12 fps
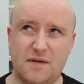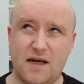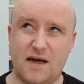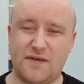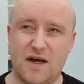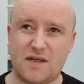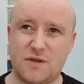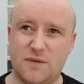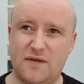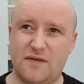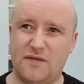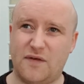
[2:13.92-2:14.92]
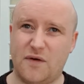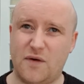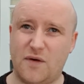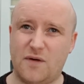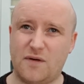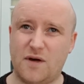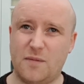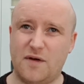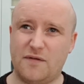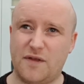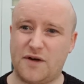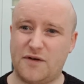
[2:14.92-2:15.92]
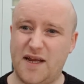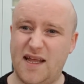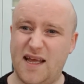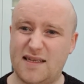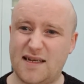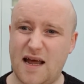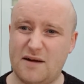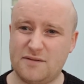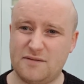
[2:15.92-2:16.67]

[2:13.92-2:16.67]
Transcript: Aardvark Swift for coming up for 3 years now.